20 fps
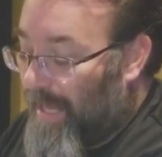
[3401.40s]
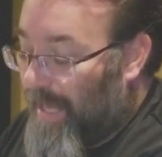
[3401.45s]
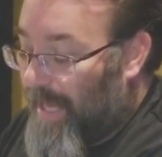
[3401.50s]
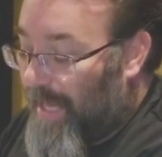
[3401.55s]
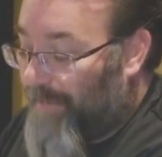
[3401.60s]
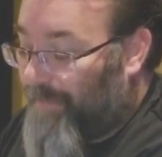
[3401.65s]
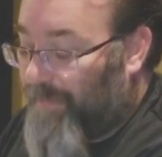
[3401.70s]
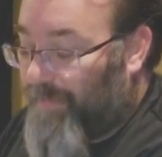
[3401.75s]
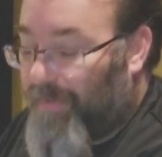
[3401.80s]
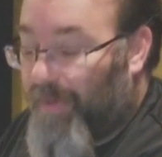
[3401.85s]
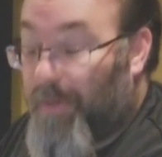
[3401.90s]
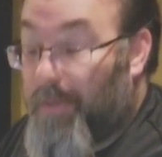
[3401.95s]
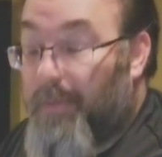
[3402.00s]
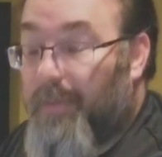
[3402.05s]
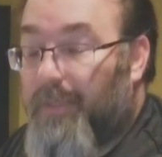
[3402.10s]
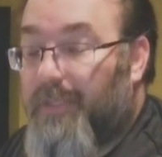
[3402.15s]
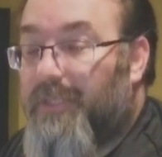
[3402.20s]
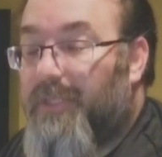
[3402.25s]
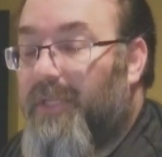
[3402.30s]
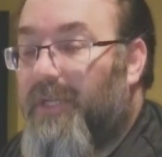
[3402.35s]
If you don't know
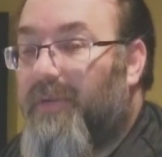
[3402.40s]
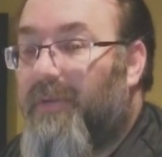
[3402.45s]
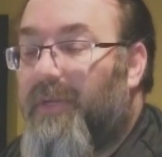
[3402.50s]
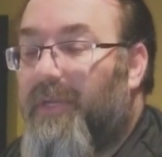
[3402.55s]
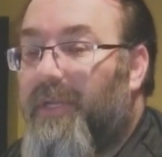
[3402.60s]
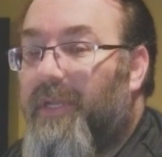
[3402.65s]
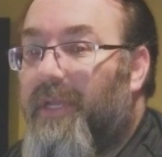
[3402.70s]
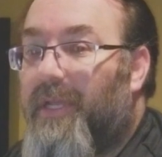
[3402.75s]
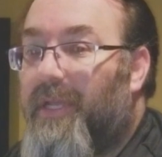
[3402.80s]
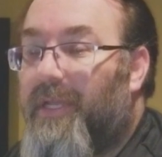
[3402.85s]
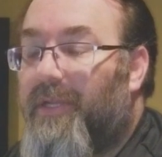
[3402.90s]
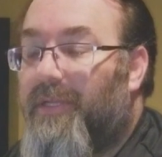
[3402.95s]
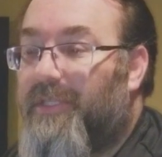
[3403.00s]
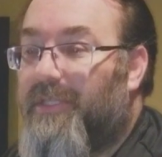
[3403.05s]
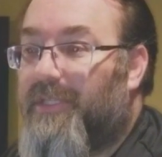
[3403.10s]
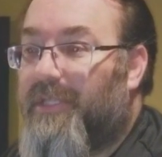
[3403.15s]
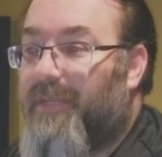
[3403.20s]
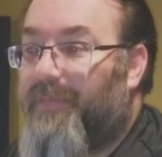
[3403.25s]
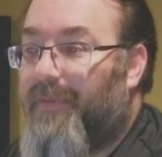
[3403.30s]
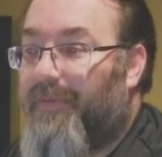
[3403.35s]
what you're doing, you're
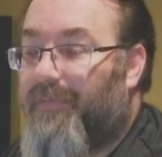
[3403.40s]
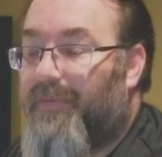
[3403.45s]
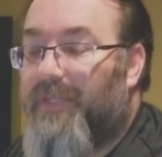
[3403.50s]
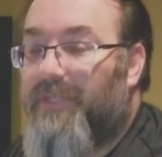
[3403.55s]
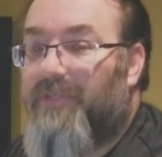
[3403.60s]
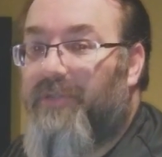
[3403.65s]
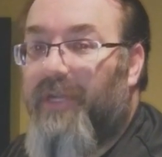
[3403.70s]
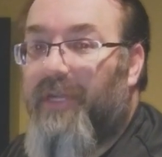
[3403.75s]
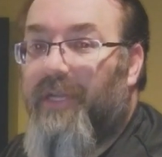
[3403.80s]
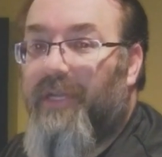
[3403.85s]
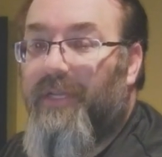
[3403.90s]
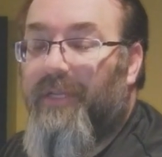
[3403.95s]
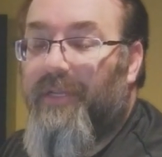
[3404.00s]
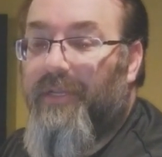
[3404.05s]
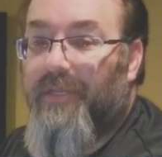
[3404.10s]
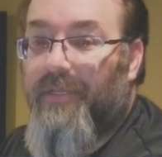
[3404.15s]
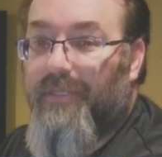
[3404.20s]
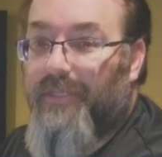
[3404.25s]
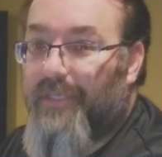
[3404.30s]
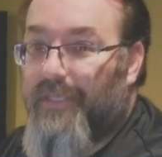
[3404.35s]
just going to be frustrated
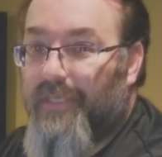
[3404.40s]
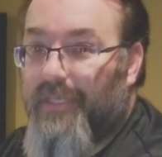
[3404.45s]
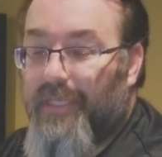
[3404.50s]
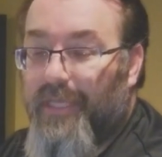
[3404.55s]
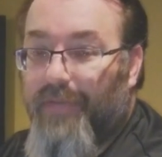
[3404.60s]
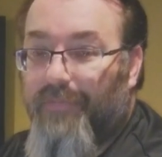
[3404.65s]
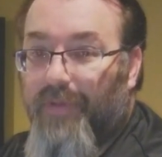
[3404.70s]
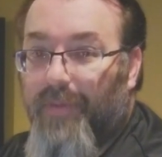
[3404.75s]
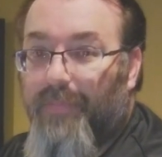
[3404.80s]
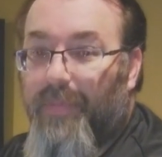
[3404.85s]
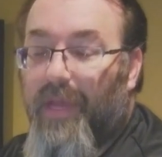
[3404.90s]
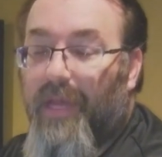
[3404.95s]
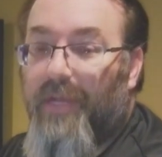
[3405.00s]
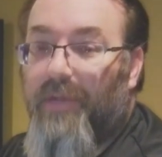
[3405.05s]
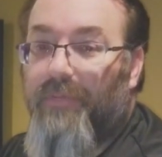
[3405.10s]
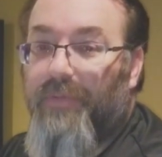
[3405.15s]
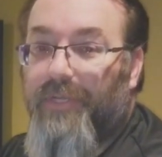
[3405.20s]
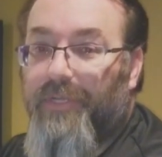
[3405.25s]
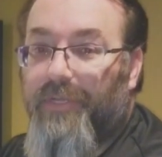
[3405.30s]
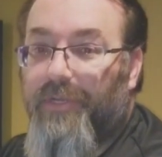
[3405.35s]
and give up on
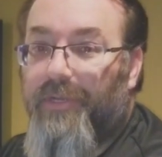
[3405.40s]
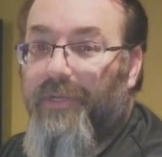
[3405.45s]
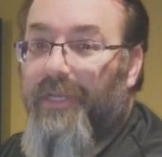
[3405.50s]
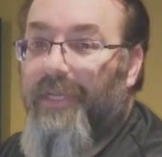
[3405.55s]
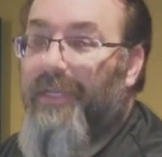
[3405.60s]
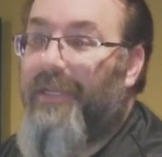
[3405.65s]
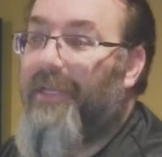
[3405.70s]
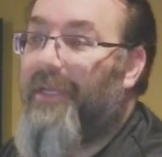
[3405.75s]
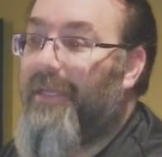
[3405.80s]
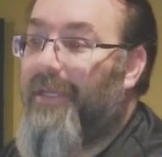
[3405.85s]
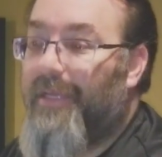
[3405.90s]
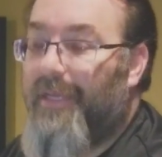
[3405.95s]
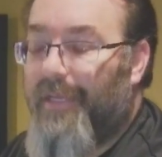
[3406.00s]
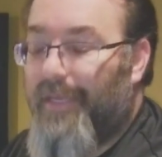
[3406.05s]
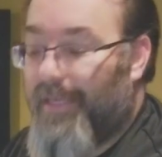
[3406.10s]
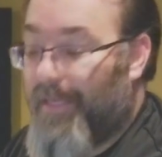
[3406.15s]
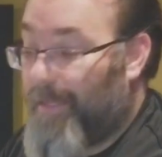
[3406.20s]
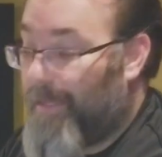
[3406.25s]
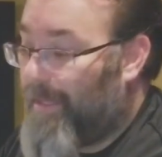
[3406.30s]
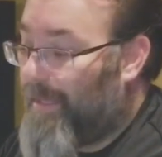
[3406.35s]
it, return it.
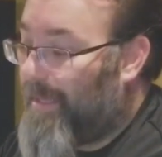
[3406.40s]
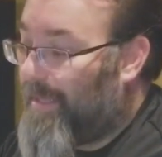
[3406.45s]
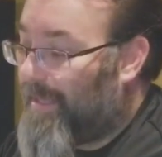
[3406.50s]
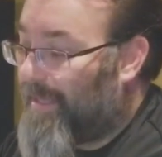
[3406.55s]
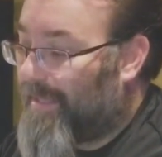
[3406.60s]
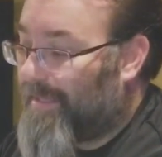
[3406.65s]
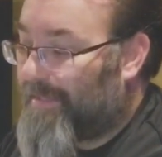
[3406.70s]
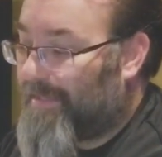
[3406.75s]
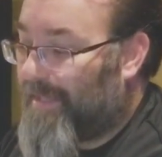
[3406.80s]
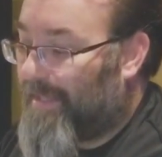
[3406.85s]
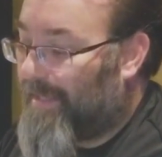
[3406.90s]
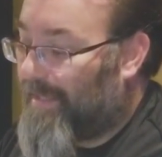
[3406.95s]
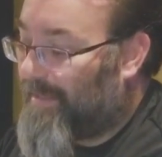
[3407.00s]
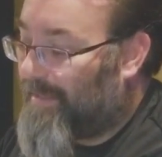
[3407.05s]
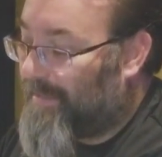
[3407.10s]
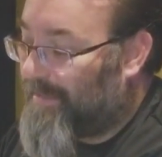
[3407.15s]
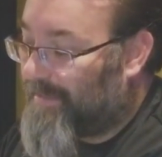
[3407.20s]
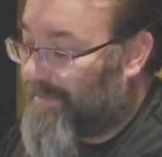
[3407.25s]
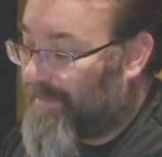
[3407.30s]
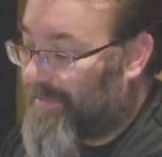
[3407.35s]
Like I said,
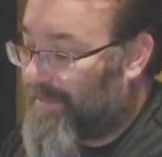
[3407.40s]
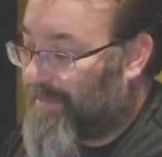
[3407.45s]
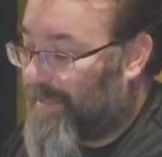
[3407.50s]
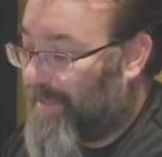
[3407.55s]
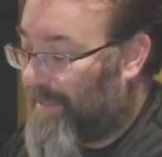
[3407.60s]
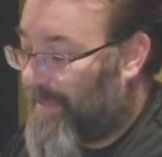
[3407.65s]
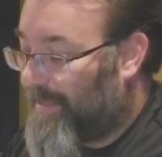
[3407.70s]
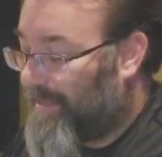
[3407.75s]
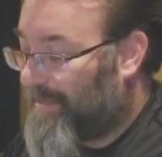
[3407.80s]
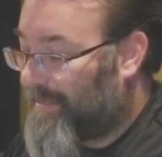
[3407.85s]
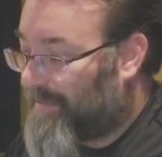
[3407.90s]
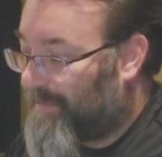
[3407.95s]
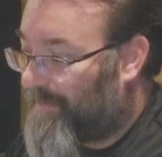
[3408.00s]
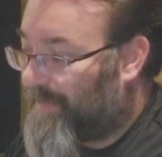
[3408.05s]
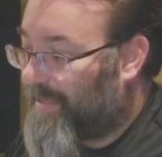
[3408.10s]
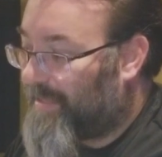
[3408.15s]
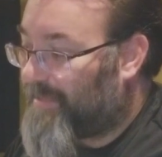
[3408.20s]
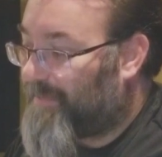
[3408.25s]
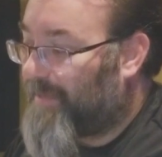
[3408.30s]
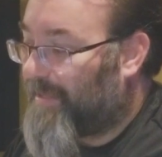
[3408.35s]
there's just some
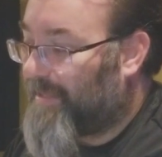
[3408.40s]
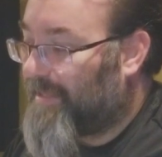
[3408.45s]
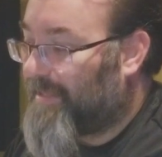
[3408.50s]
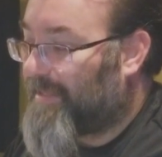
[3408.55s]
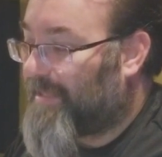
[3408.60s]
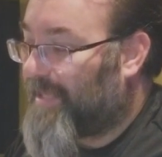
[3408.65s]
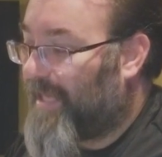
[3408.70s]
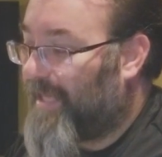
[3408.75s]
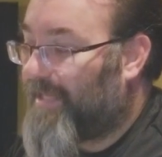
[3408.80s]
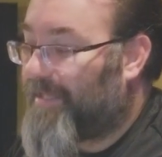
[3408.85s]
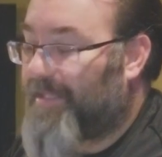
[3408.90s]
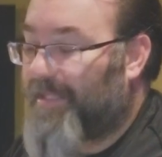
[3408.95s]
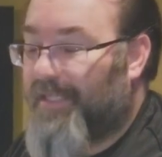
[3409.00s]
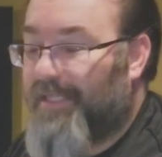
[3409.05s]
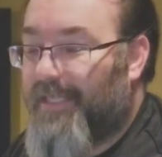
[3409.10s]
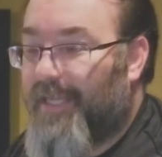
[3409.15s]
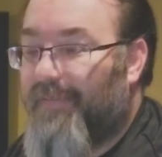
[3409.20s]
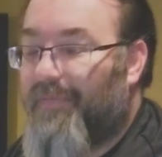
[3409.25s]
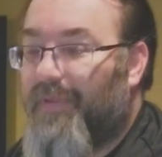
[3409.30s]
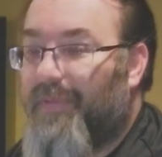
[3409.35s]
things about this case that
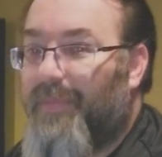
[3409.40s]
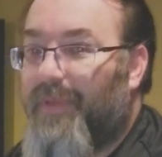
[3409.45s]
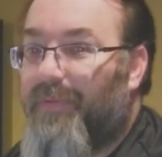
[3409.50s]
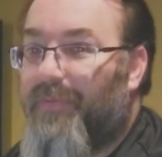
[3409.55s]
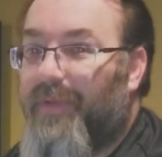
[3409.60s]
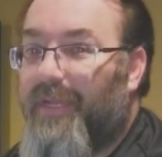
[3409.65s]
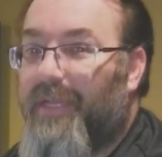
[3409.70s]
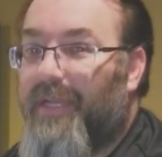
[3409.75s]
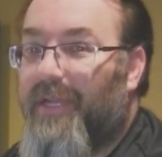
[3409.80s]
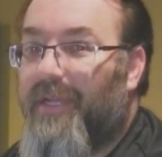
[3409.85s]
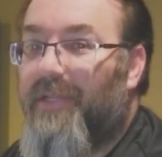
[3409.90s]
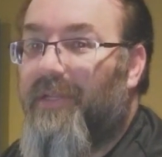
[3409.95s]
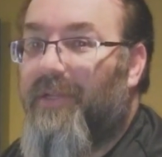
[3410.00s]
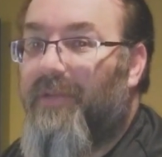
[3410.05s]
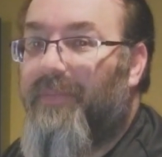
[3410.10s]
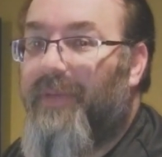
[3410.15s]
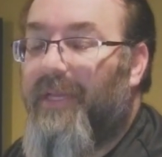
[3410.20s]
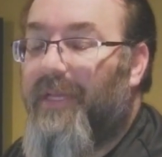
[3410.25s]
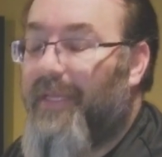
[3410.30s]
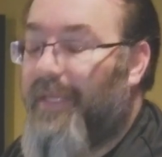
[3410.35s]
could definitely be redone a
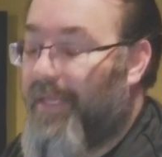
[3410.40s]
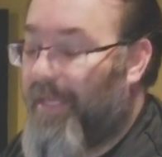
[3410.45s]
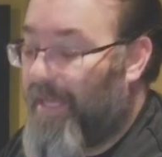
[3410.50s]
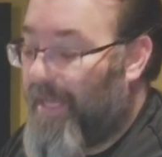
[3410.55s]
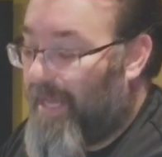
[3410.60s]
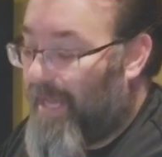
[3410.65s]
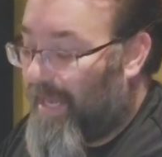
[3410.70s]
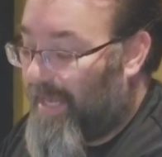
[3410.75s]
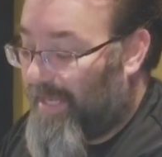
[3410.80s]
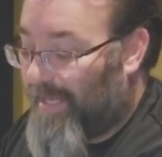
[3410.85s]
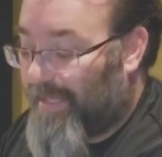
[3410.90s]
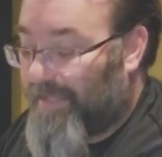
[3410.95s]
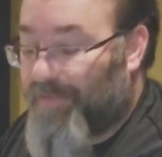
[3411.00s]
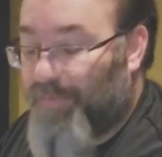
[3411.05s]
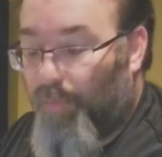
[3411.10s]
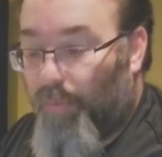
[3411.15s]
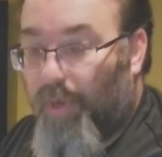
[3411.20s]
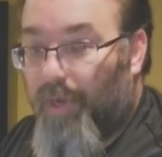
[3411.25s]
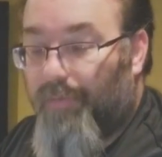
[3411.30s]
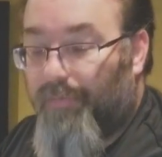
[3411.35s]
little bit, and
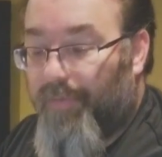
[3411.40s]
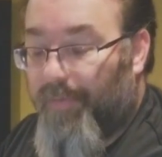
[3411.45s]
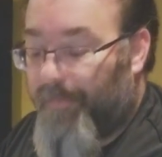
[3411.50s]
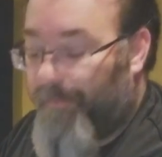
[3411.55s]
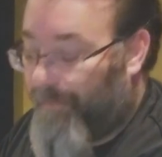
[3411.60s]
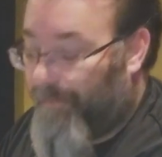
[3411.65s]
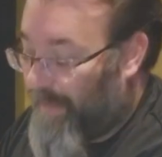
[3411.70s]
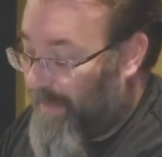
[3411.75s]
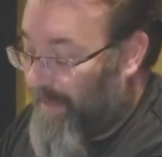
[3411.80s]
that's one of them.